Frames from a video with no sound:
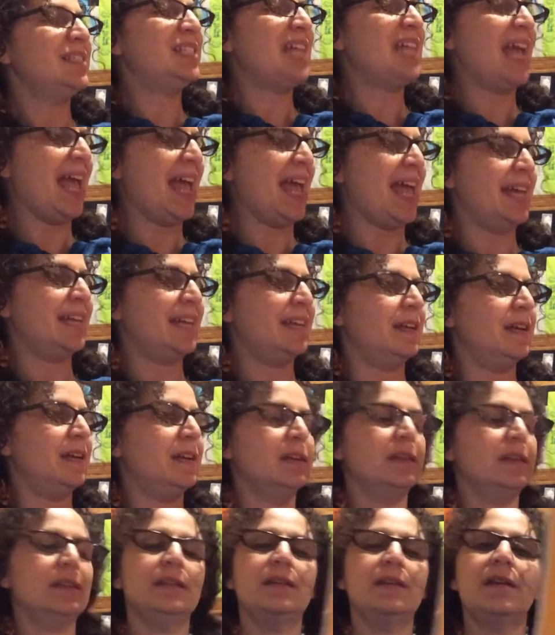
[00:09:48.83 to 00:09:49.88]
10.
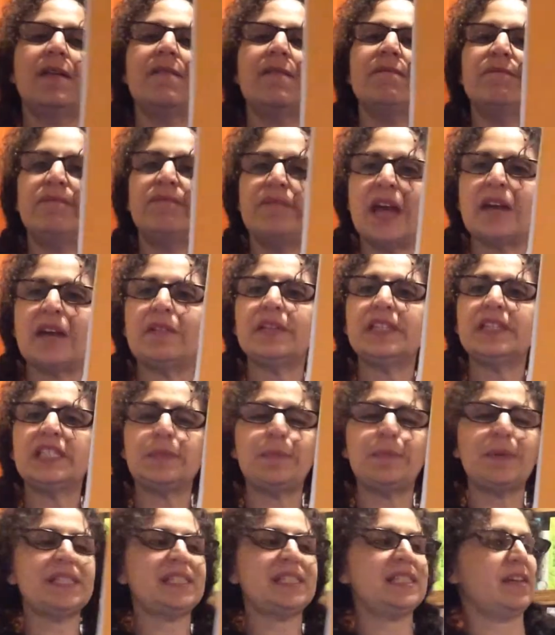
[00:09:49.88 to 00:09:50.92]
Very
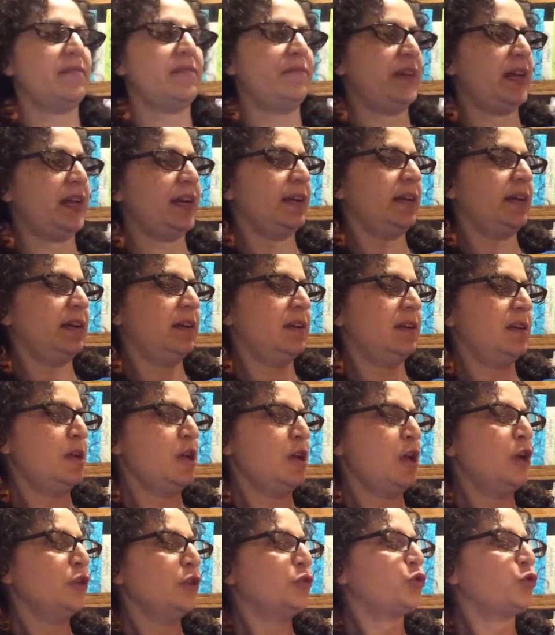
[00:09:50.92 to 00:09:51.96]
specific,
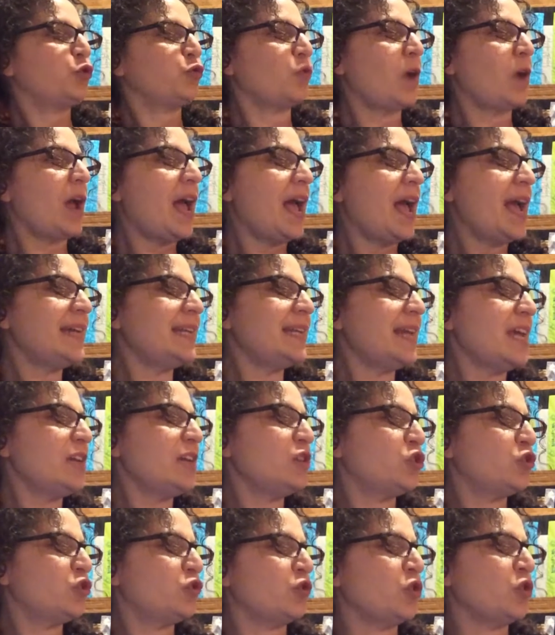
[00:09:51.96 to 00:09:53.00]
tried
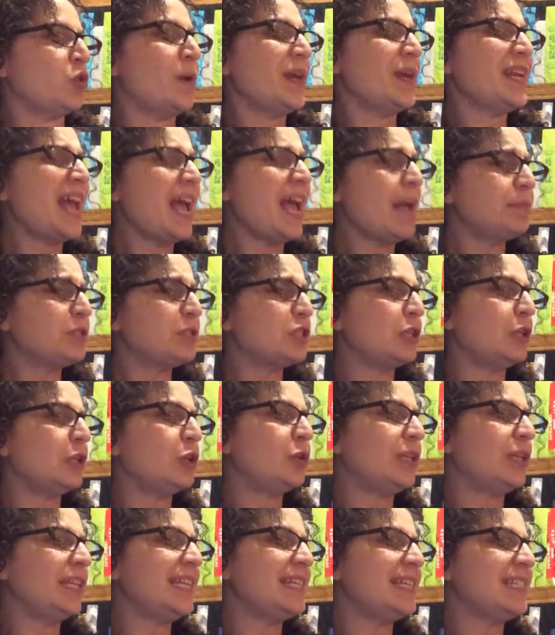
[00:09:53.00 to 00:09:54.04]
and true, and
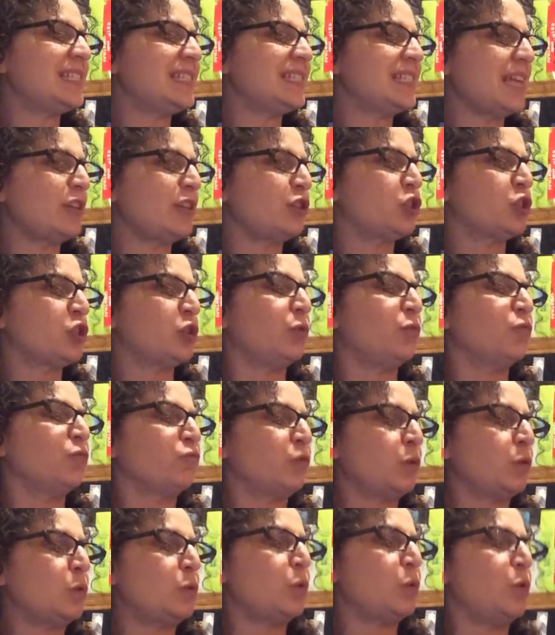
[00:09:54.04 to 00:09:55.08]
absolutely essential
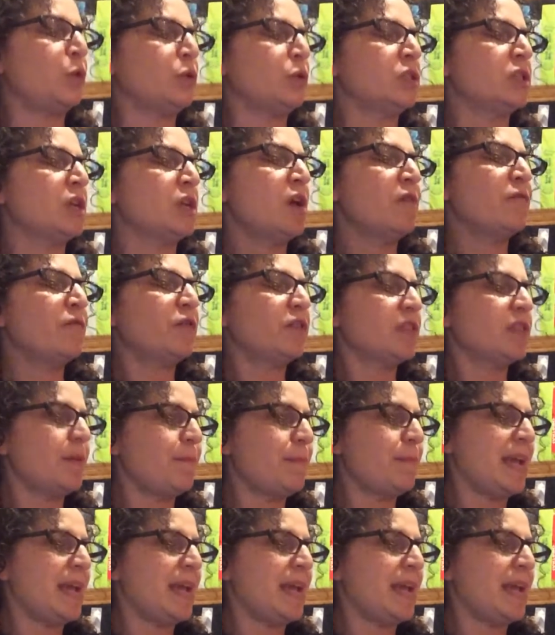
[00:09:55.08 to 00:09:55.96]
rules for the